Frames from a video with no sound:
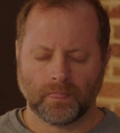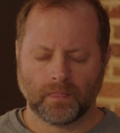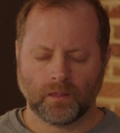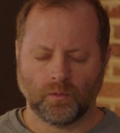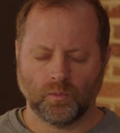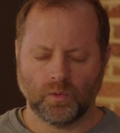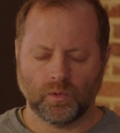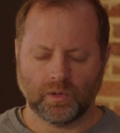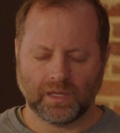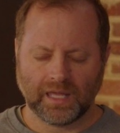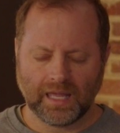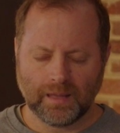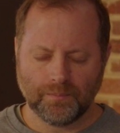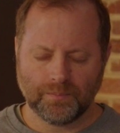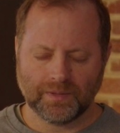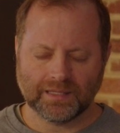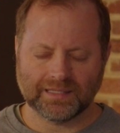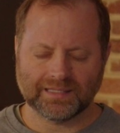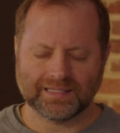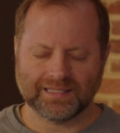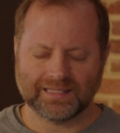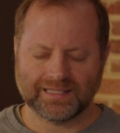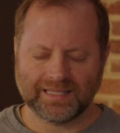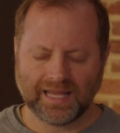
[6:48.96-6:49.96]
we would keep
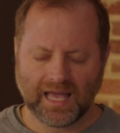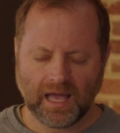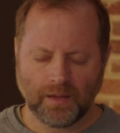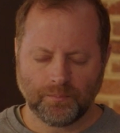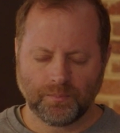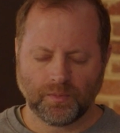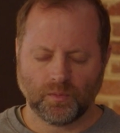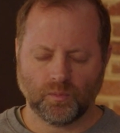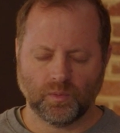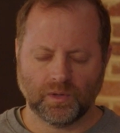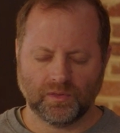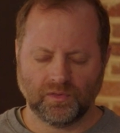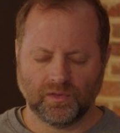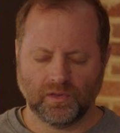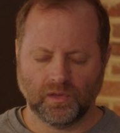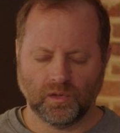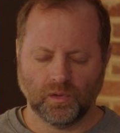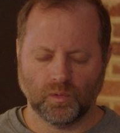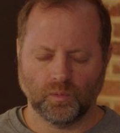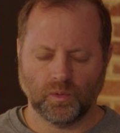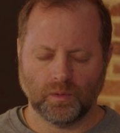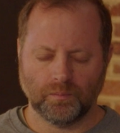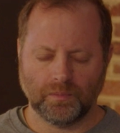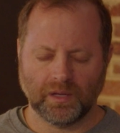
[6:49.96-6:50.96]
in step with
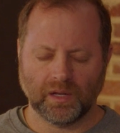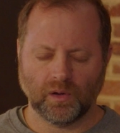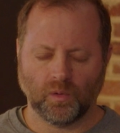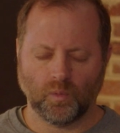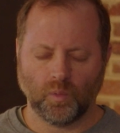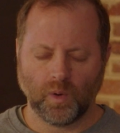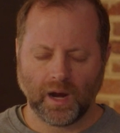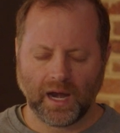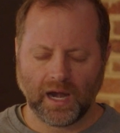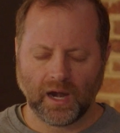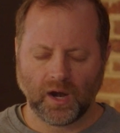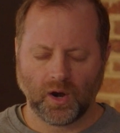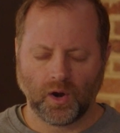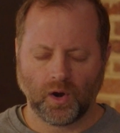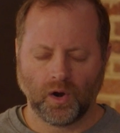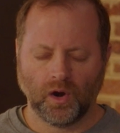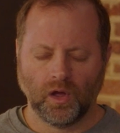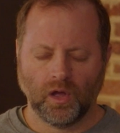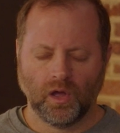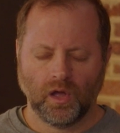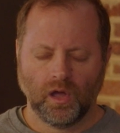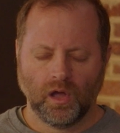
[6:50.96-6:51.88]
you. We'd be aware